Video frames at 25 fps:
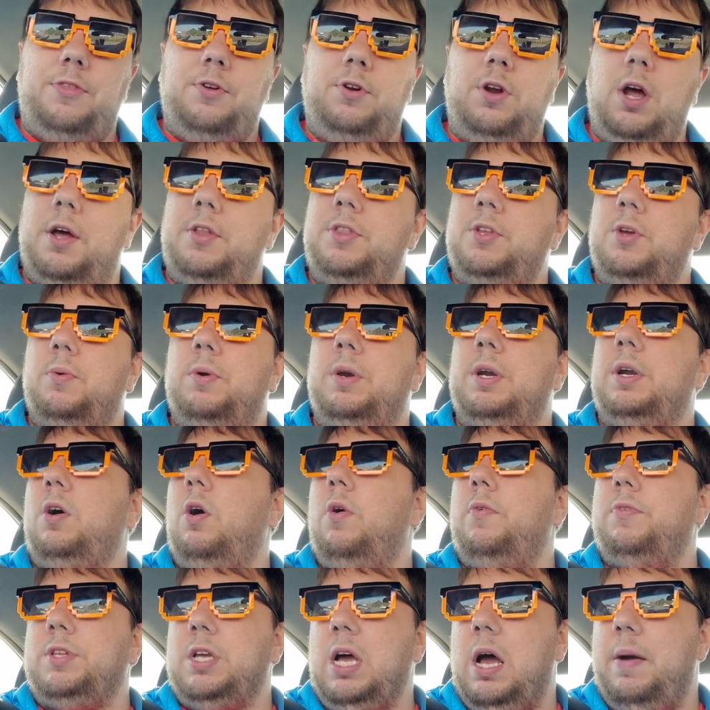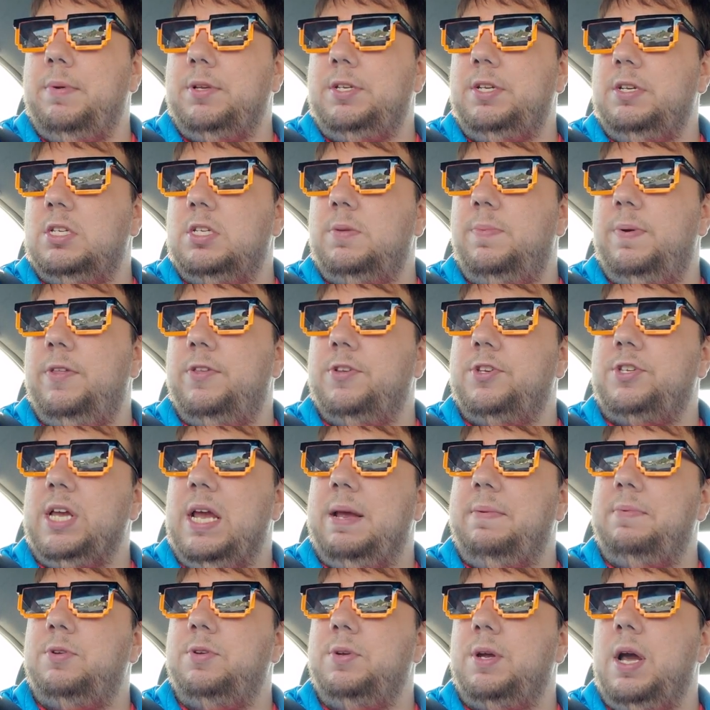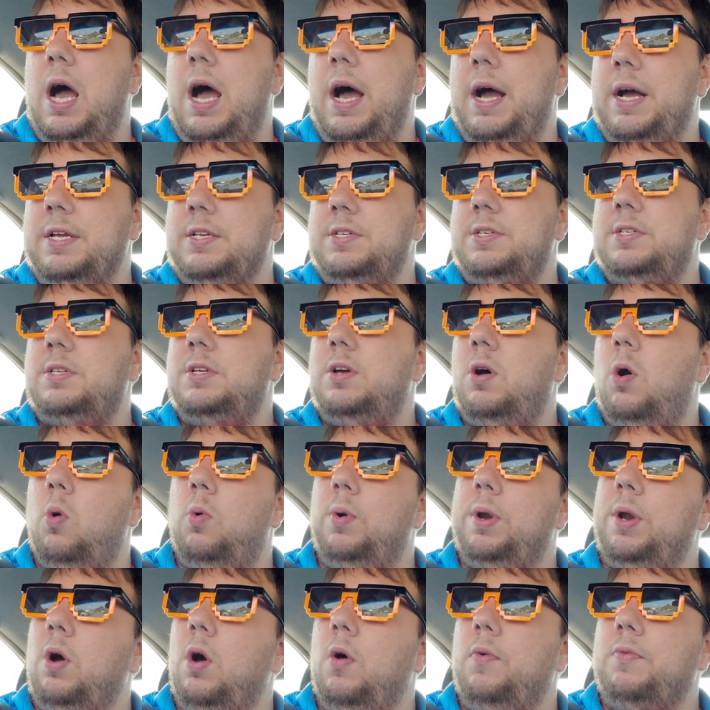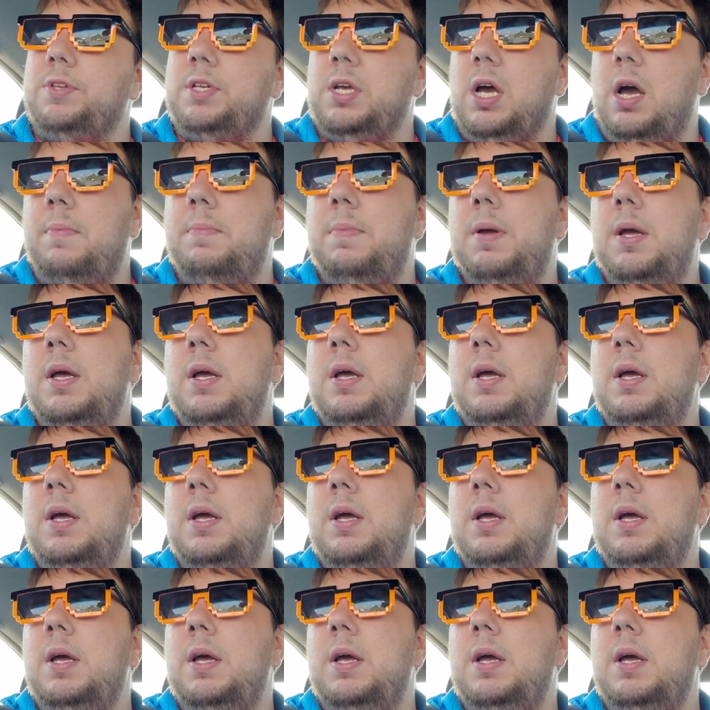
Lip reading: They're not doing it all the time. It seems to be the same two guys holding all the time.